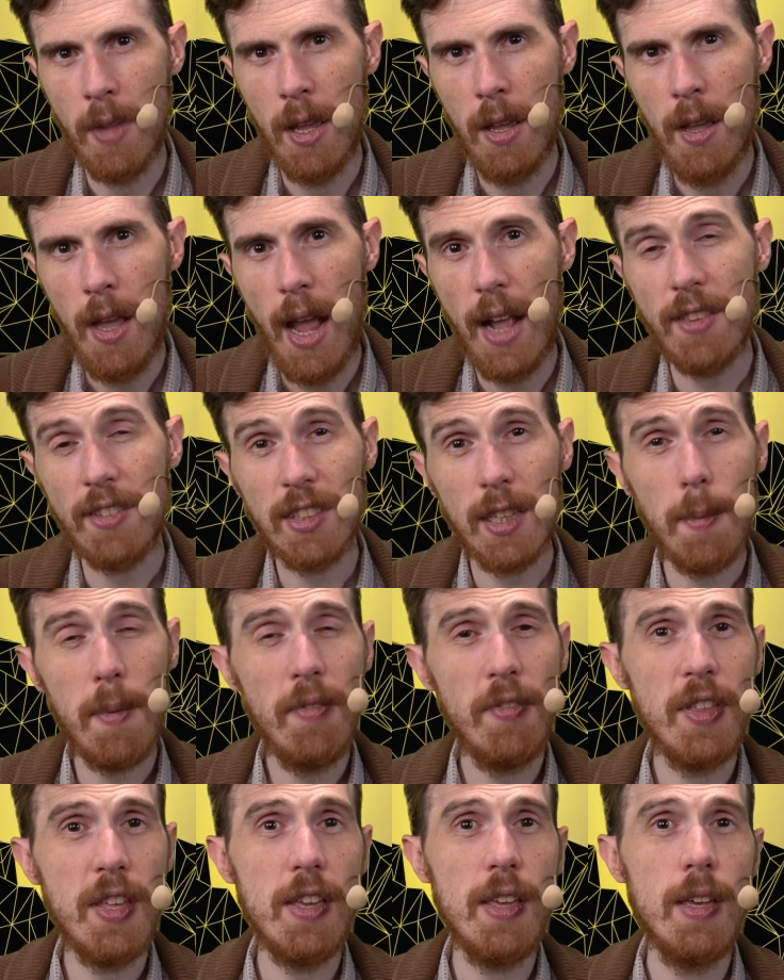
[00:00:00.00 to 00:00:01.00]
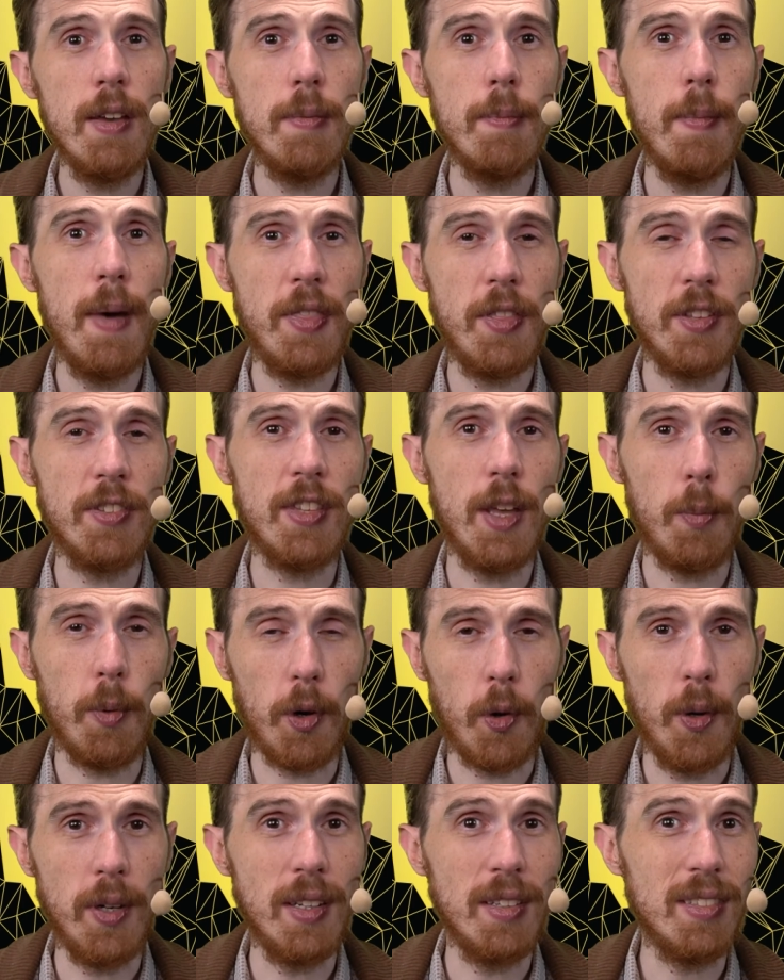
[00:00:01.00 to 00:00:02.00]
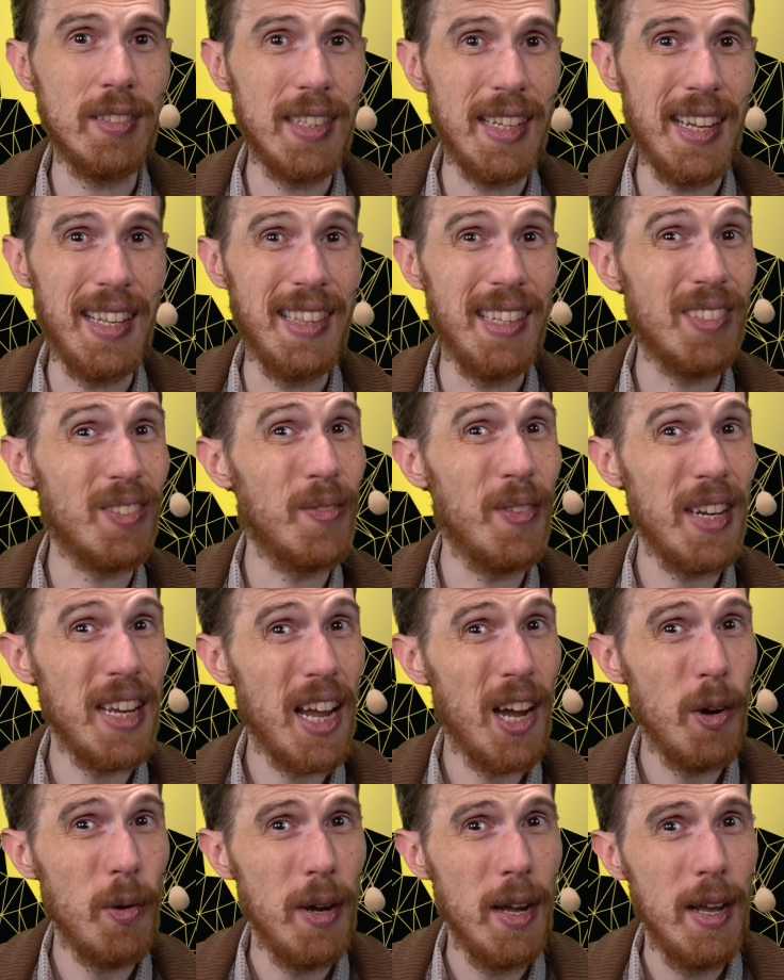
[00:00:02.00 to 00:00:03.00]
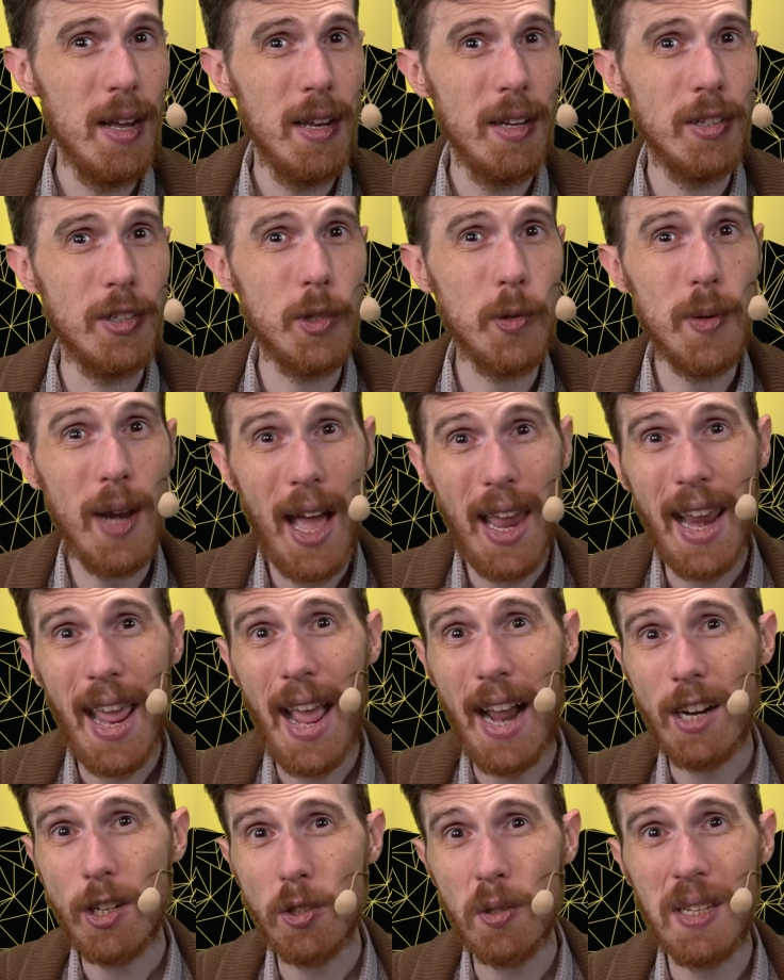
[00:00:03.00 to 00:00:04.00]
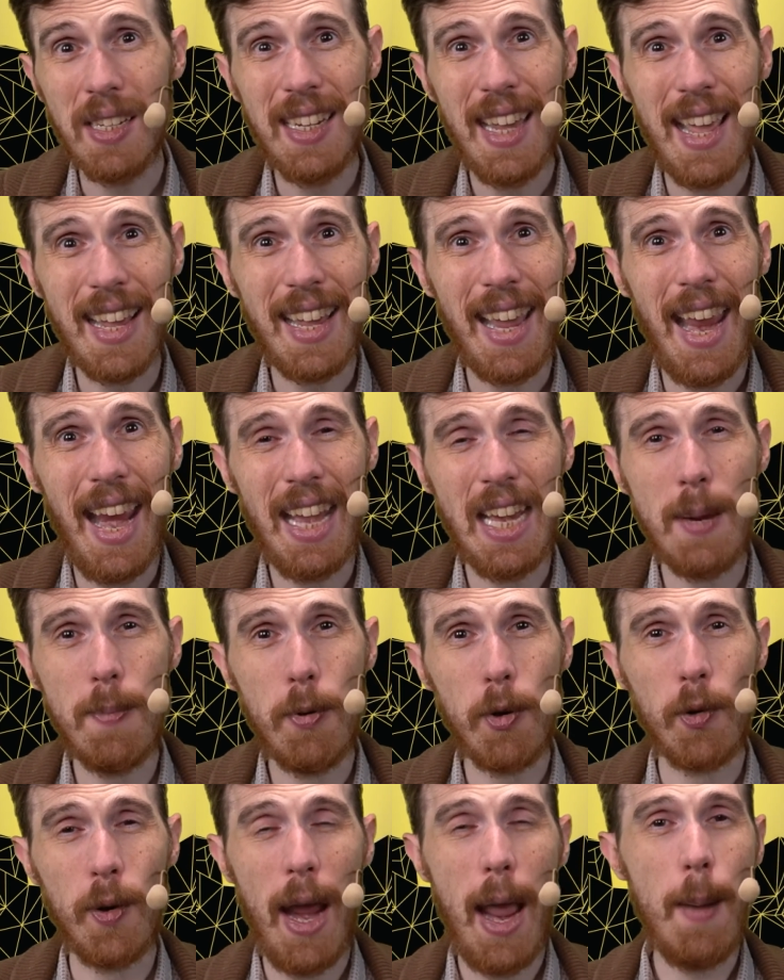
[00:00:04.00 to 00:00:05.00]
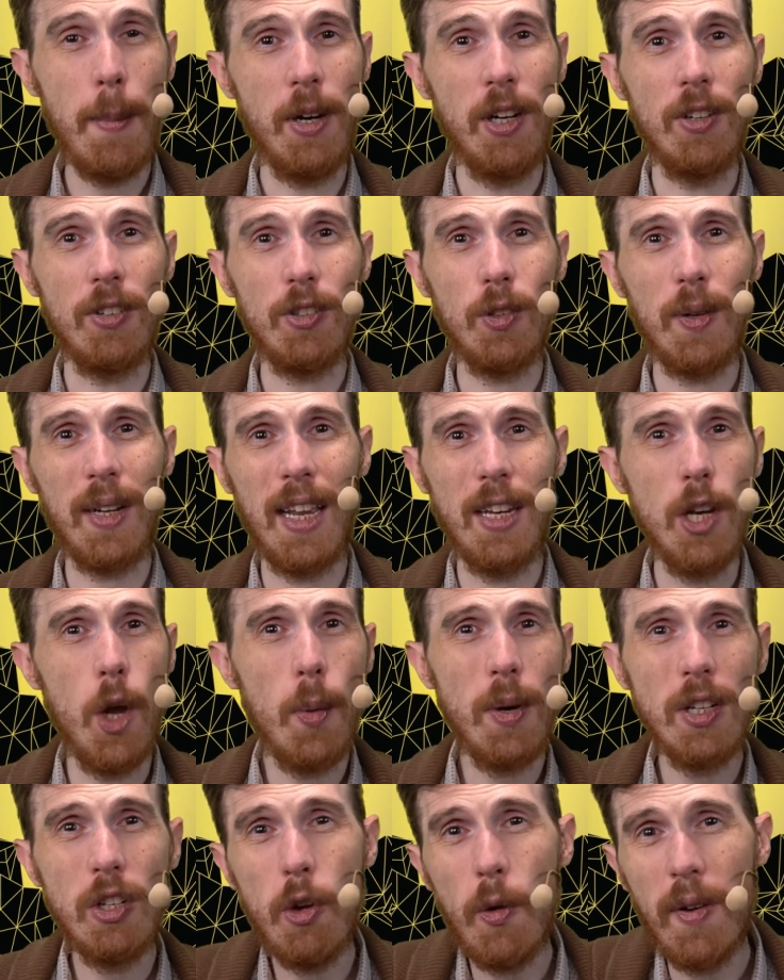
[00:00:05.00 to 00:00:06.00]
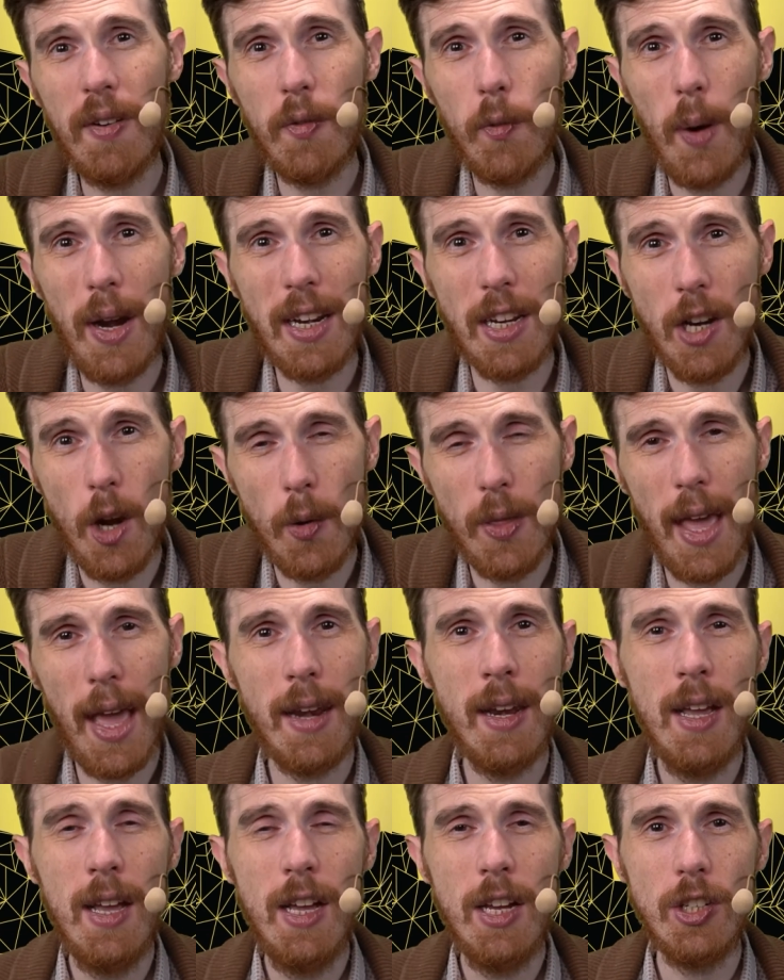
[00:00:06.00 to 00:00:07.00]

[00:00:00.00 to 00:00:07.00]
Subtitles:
And some of the methods that we're going to see in this video do not actually take any parameters. So again, no intuitive way to know that.